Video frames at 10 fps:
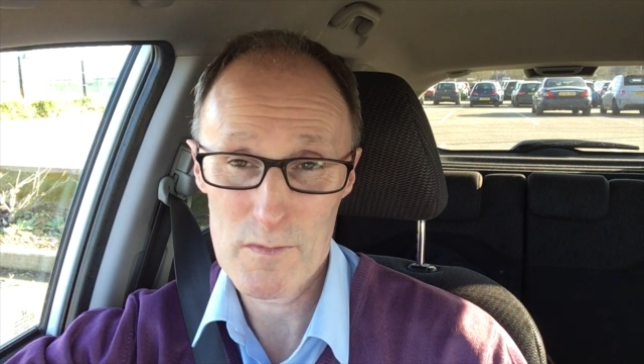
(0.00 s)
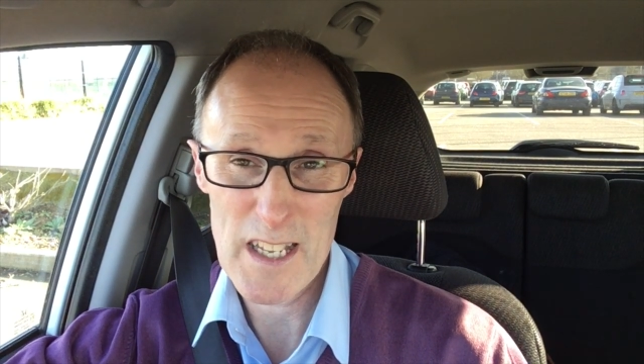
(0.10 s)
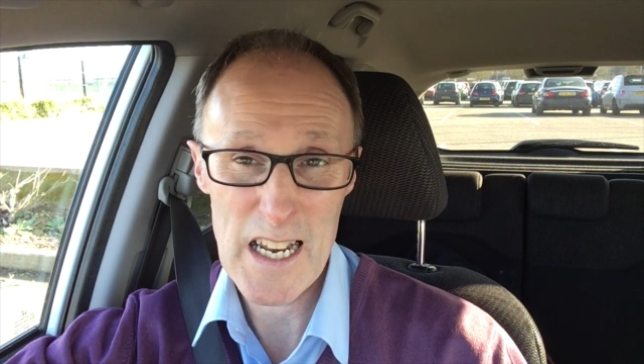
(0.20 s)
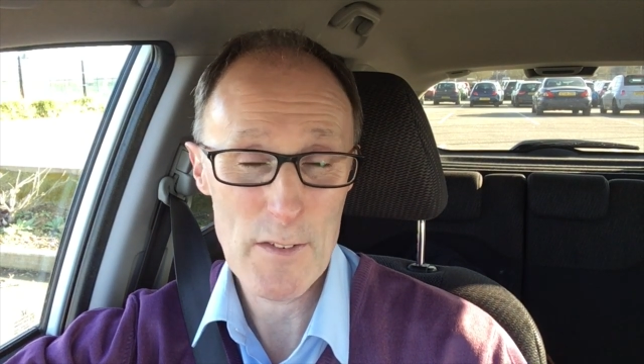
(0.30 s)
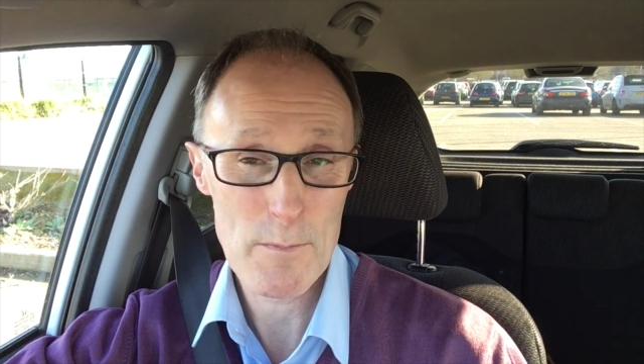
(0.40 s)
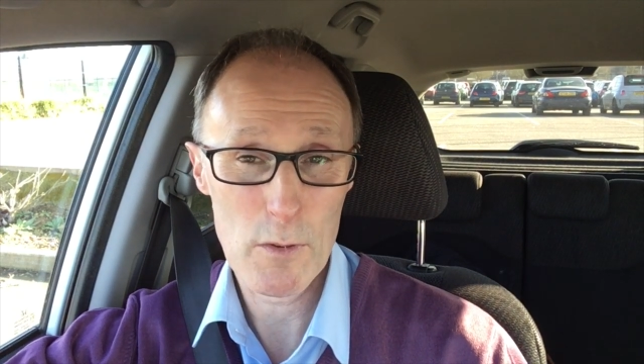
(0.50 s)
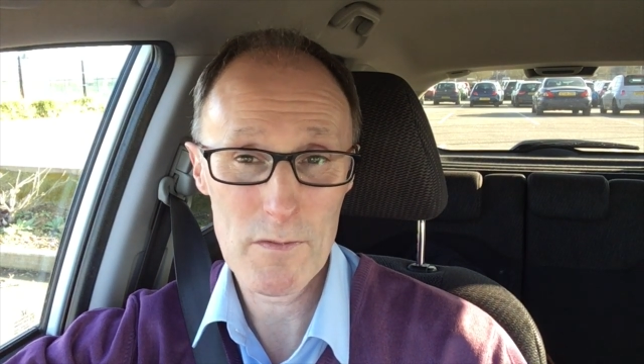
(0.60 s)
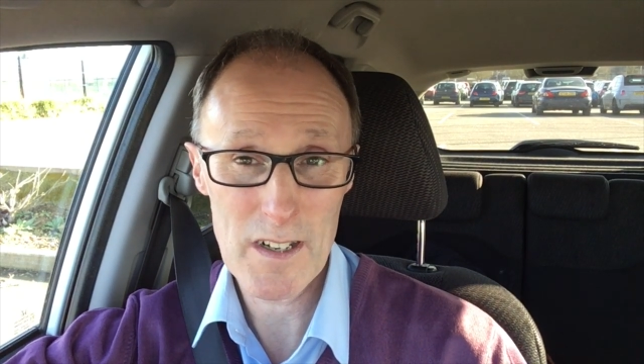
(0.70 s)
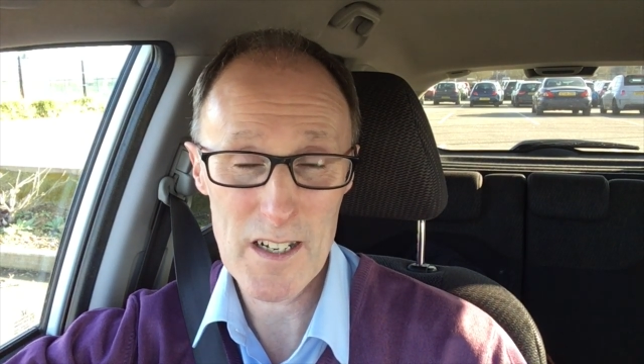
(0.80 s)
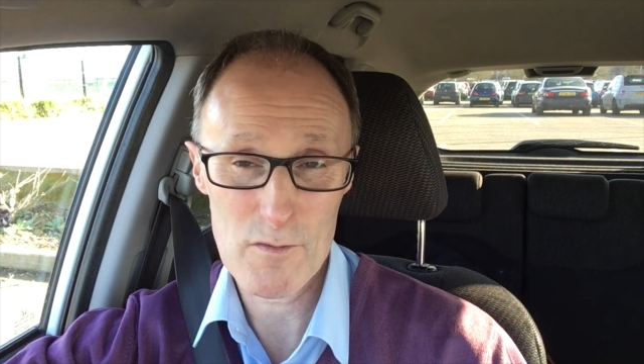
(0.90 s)
Anything
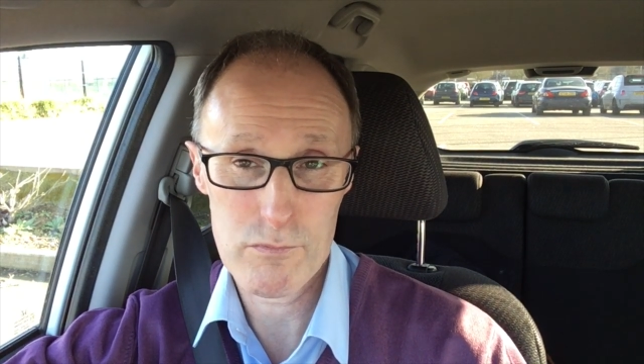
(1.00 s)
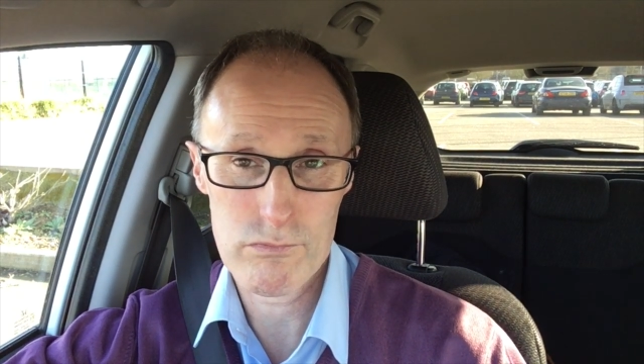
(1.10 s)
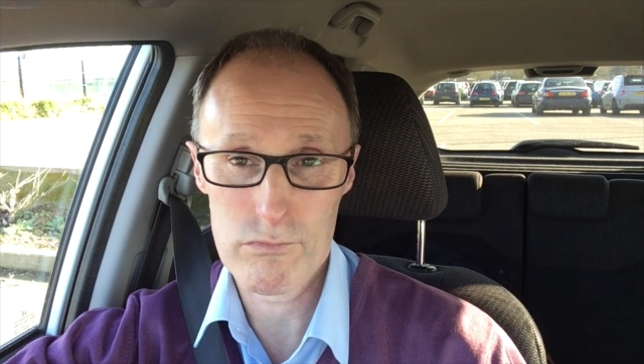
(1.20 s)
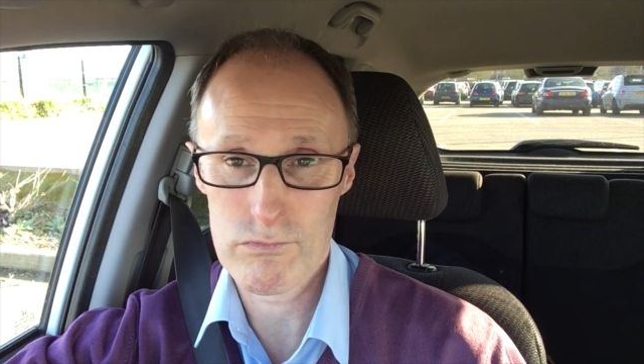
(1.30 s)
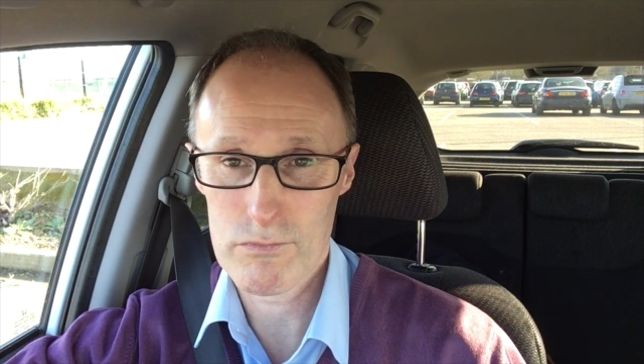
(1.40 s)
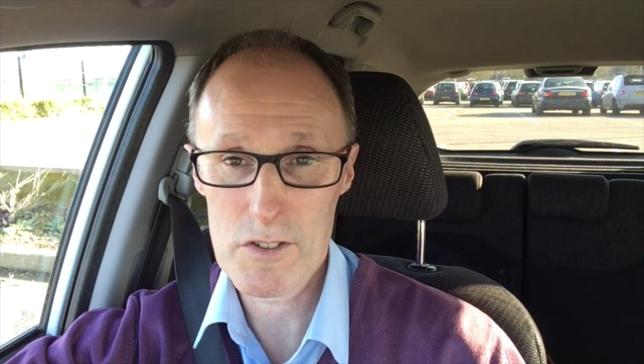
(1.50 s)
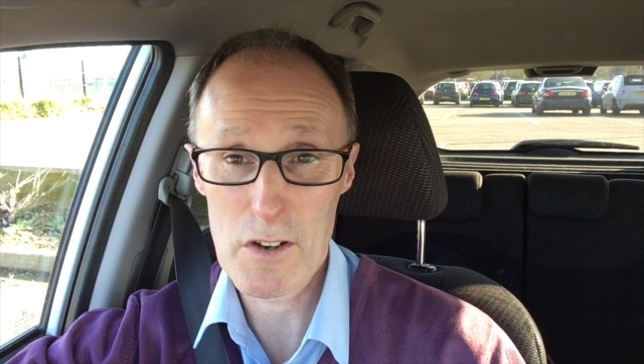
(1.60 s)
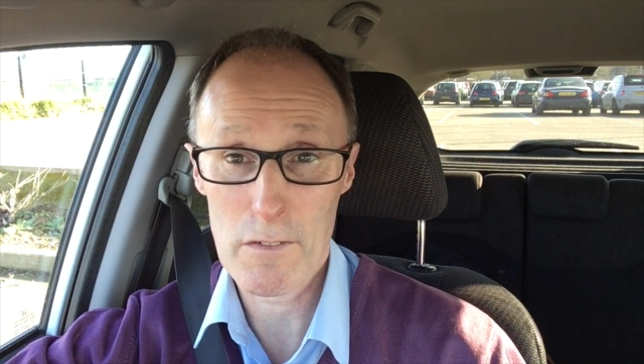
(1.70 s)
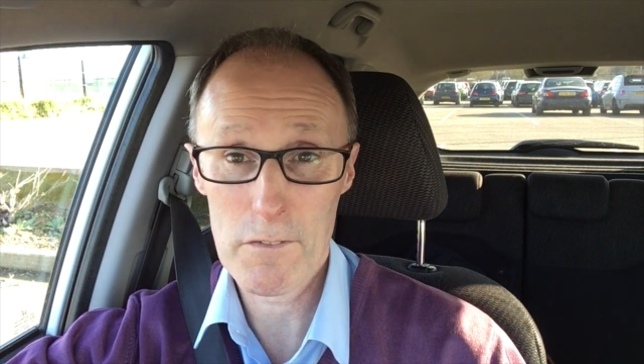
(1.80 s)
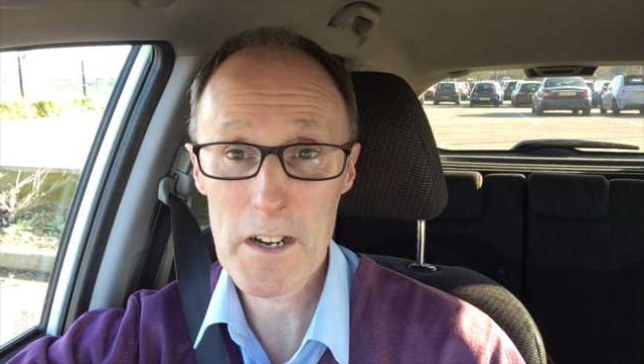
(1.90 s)
above that,
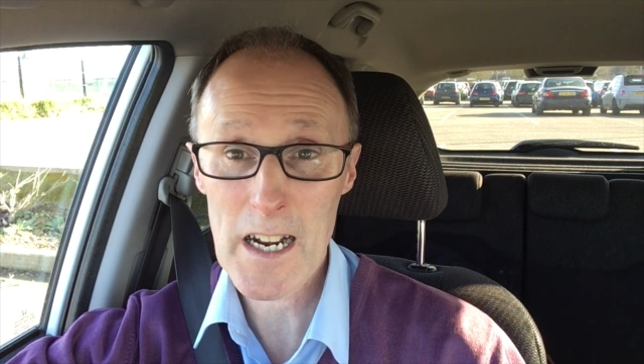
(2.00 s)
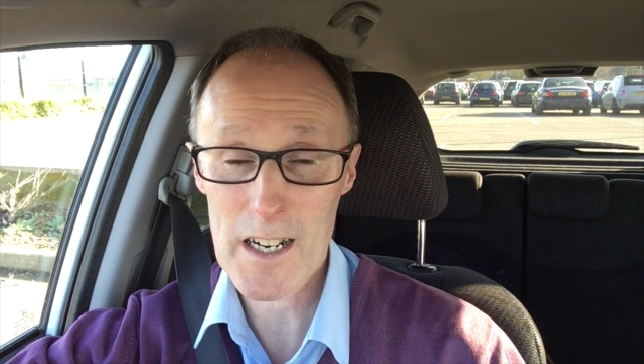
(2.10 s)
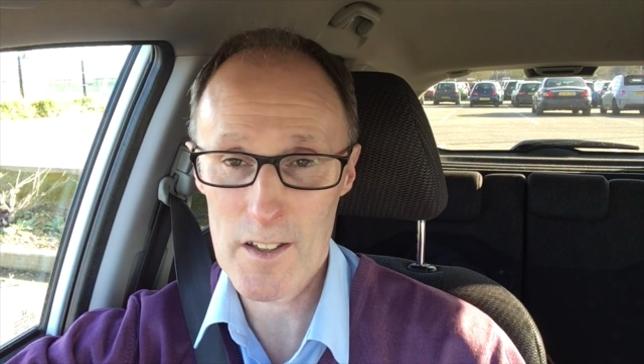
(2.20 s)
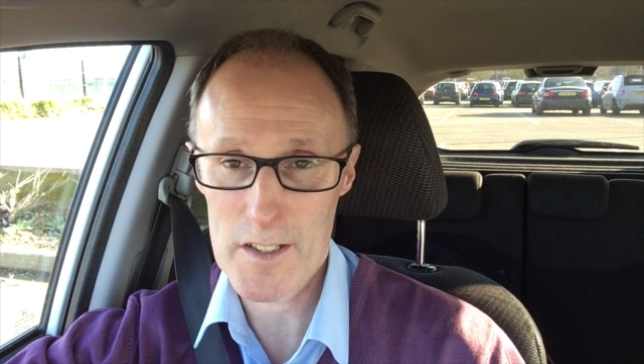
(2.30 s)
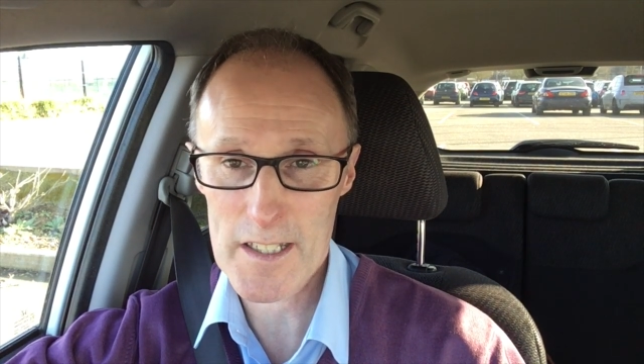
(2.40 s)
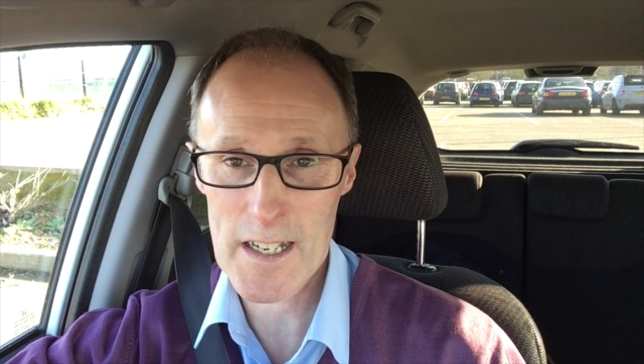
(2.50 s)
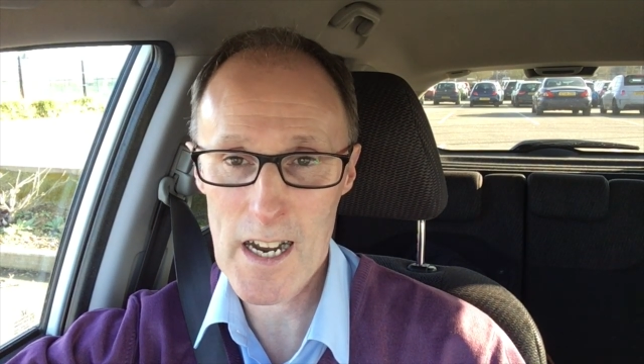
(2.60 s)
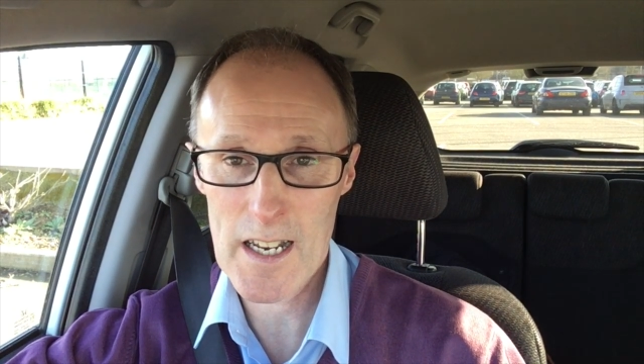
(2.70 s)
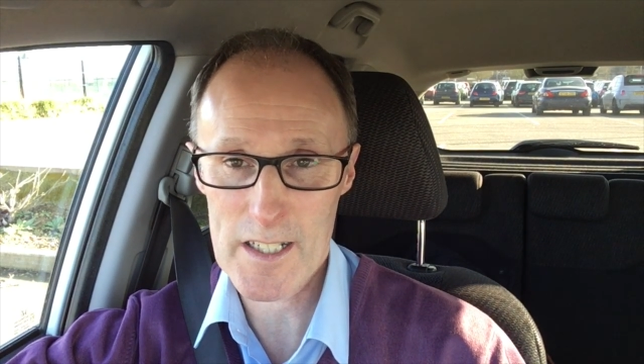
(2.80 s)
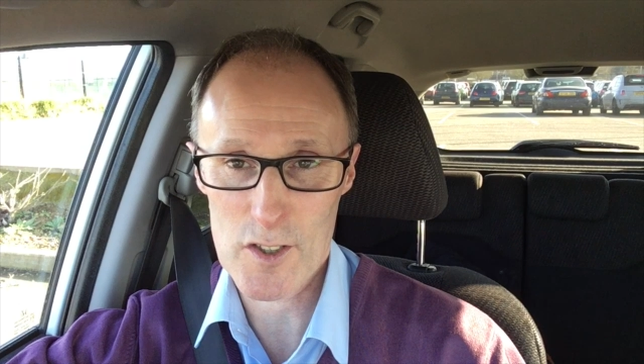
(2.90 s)
you'll feel it on the
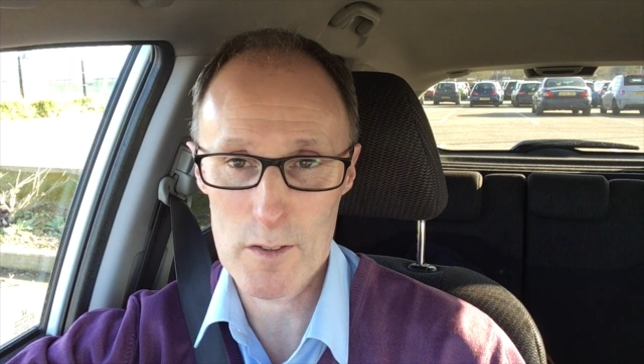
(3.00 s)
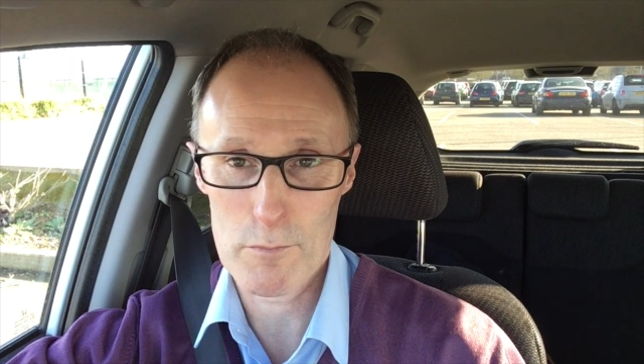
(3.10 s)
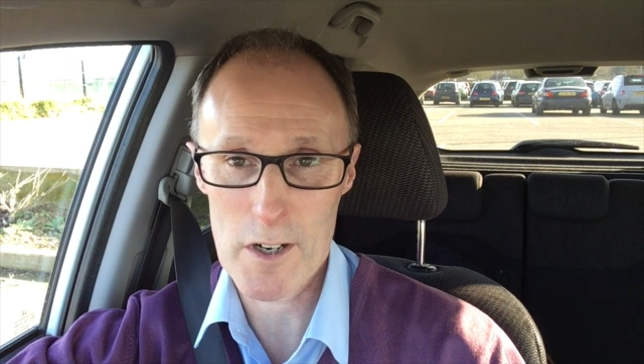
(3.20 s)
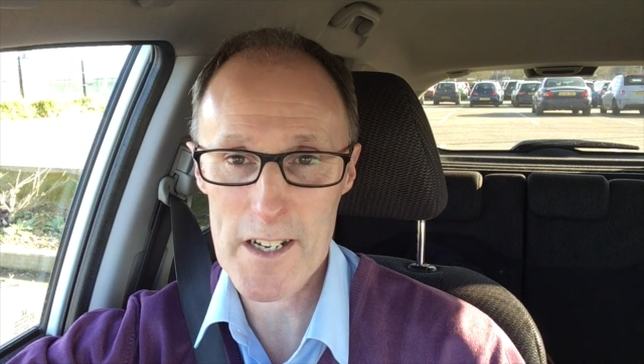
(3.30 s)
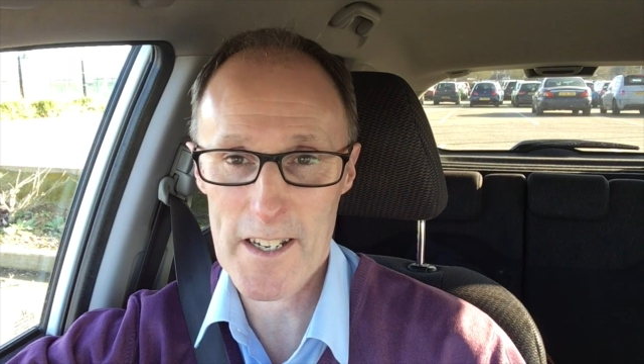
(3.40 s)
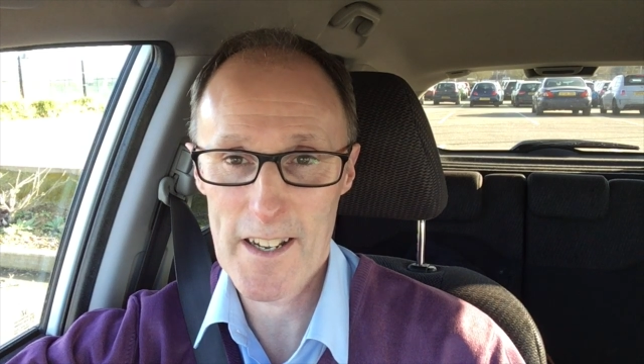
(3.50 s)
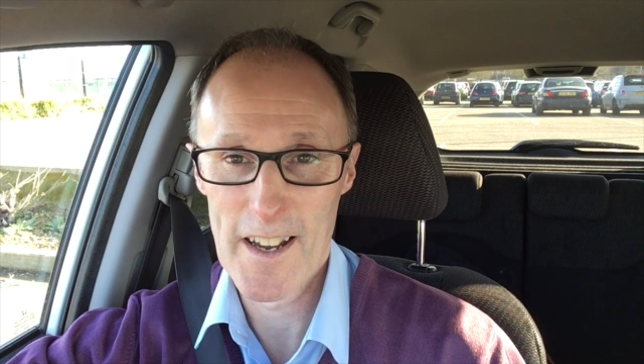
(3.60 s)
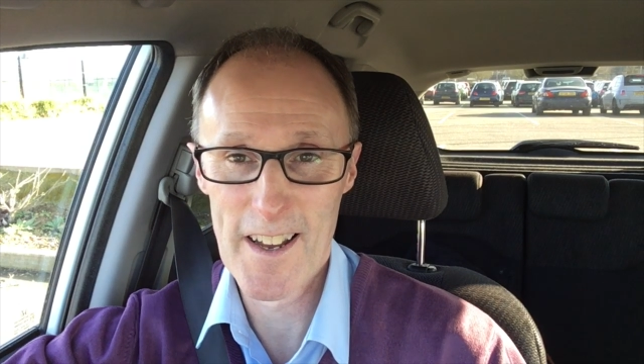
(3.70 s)
car like it's going to break.